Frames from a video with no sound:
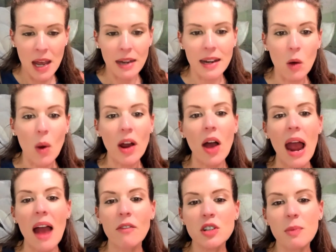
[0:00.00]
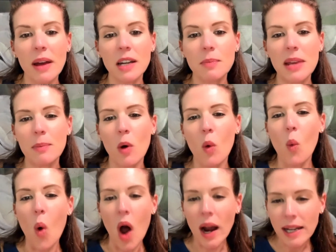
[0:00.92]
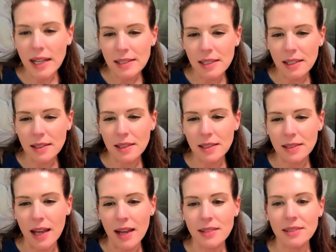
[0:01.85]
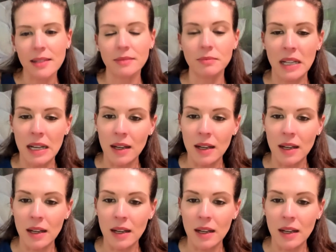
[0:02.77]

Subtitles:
Now, while average-minded people want instant success and